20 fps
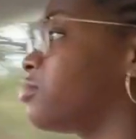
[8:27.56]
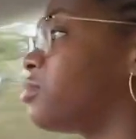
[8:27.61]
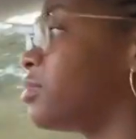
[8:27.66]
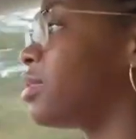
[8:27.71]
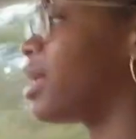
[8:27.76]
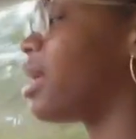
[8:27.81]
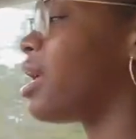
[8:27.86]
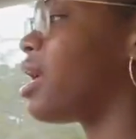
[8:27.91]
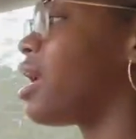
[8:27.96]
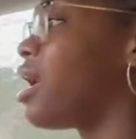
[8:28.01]

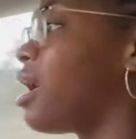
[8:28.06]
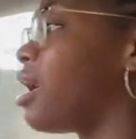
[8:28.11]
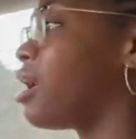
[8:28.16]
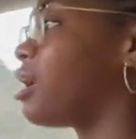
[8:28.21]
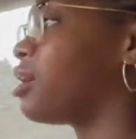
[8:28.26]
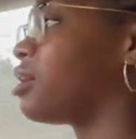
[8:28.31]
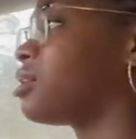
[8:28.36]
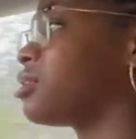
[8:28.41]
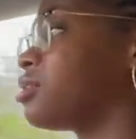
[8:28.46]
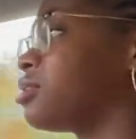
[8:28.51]
that
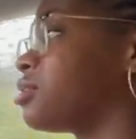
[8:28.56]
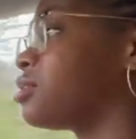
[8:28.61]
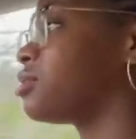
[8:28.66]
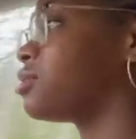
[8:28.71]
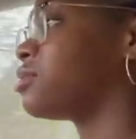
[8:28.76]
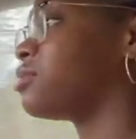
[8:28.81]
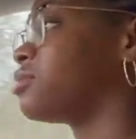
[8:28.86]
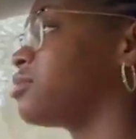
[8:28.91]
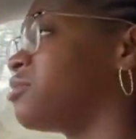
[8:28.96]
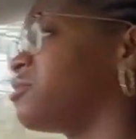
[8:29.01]

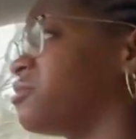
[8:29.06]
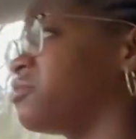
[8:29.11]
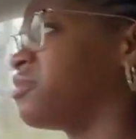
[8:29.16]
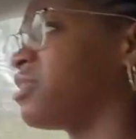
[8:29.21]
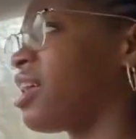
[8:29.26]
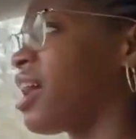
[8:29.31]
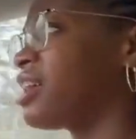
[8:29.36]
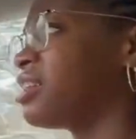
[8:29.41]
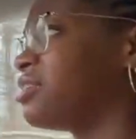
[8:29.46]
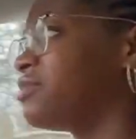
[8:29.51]

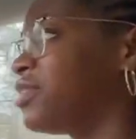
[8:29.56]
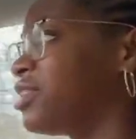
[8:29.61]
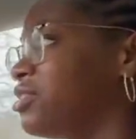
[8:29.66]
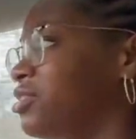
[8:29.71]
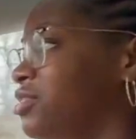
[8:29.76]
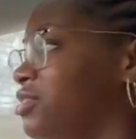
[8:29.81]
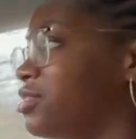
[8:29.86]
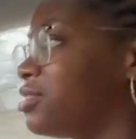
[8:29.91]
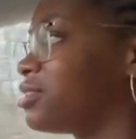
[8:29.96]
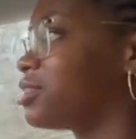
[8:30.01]

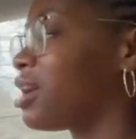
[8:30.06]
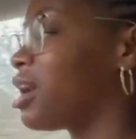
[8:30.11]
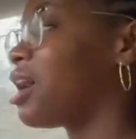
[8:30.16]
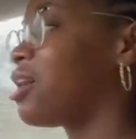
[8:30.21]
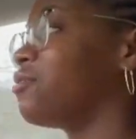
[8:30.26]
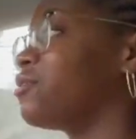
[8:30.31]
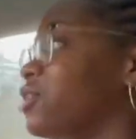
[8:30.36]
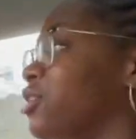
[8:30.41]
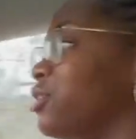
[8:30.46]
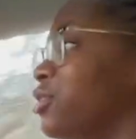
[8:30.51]
activation,
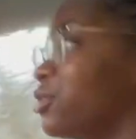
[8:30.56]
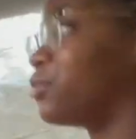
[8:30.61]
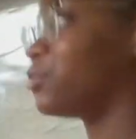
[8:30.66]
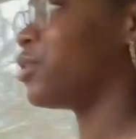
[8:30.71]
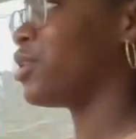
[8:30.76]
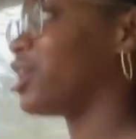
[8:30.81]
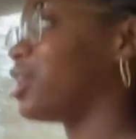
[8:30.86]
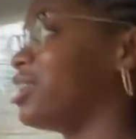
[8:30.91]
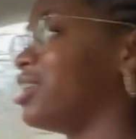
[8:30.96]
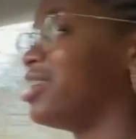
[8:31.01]
I've forgotten the
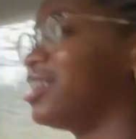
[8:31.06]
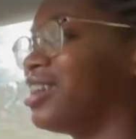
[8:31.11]
word.